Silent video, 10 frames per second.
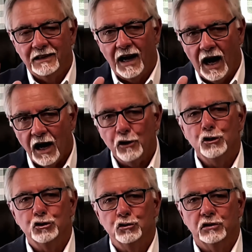I
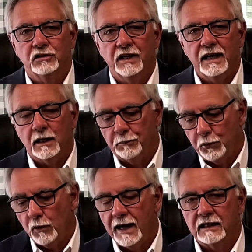urge you to take a
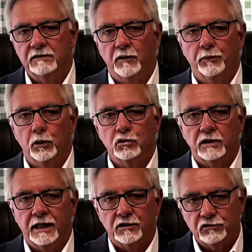proactive approach,
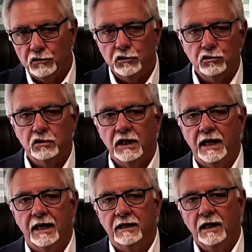and as soon as you
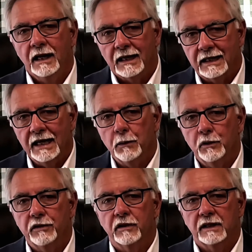can, get
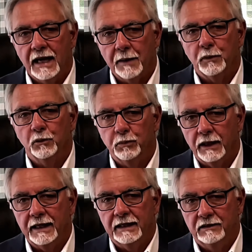with capital
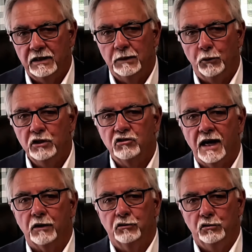planning team. Reach
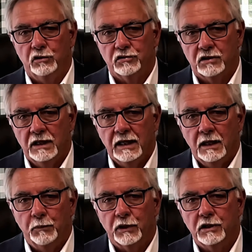out to us,
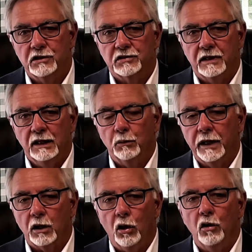because it'll
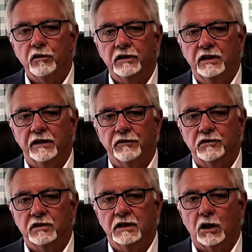make all the
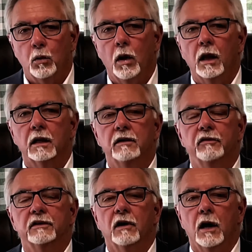difference in the quality of
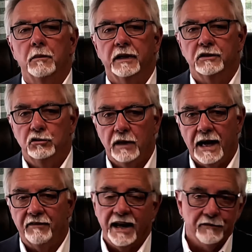retirement that you
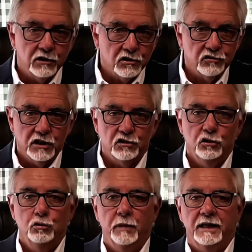have. Every decision
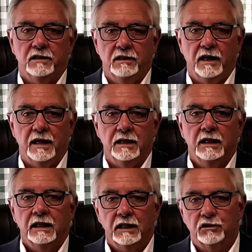you make today
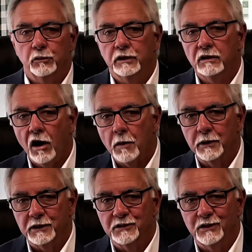is a
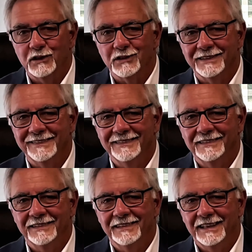retirement decision
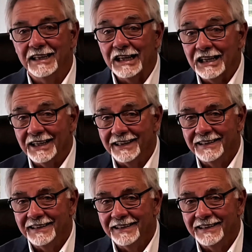in the end.